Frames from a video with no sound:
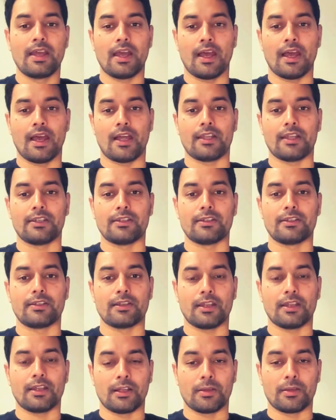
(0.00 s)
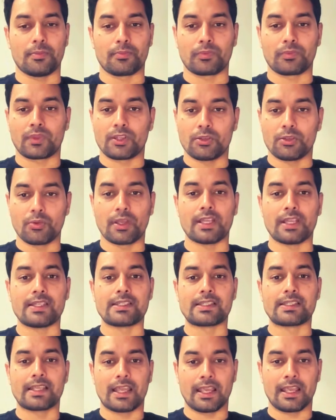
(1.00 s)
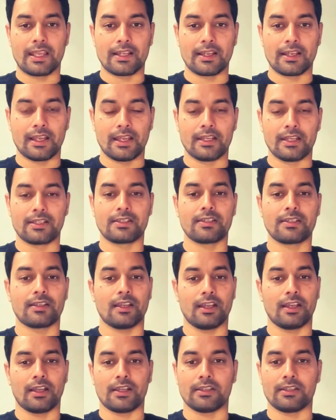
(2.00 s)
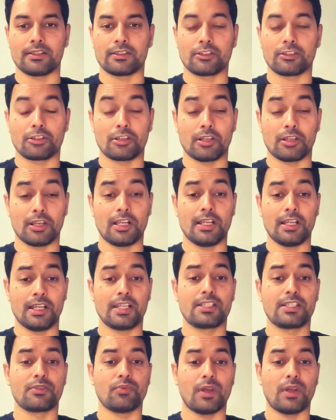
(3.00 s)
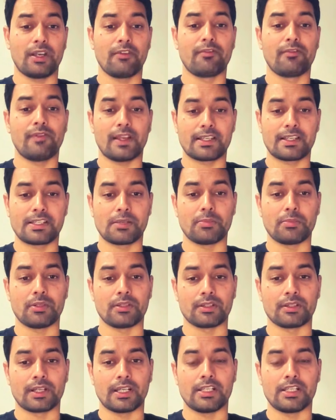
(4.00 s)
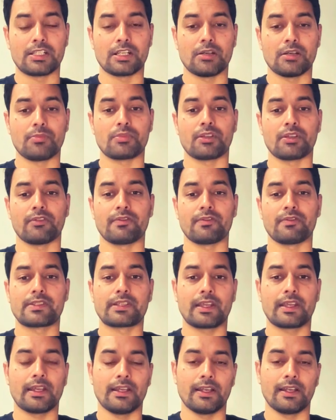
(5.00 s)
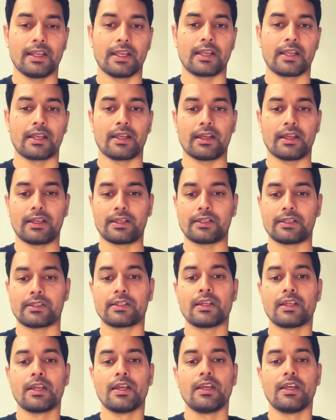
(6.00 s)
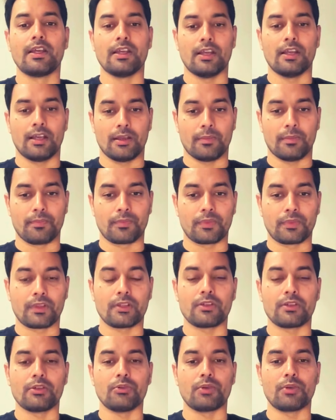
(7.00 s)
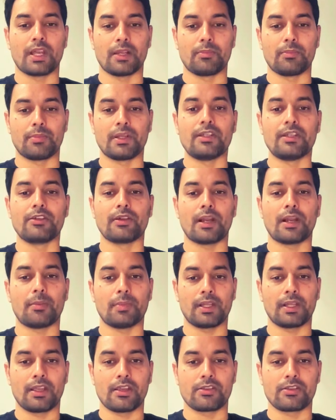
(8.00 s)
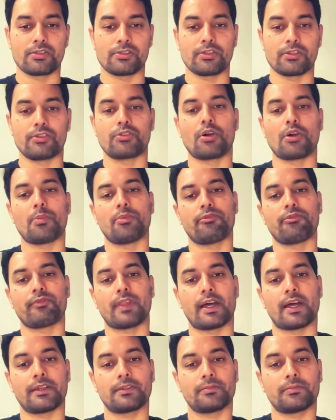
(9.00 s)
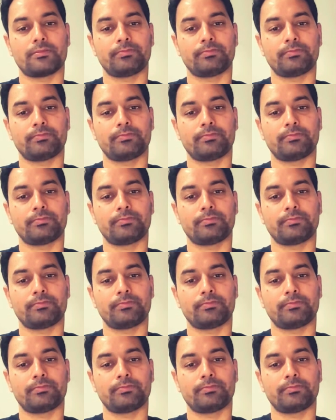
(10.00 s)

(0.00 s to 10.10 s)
and you can scale it, and it's very flexible in terms of scaling, and you can build your applications on top of that.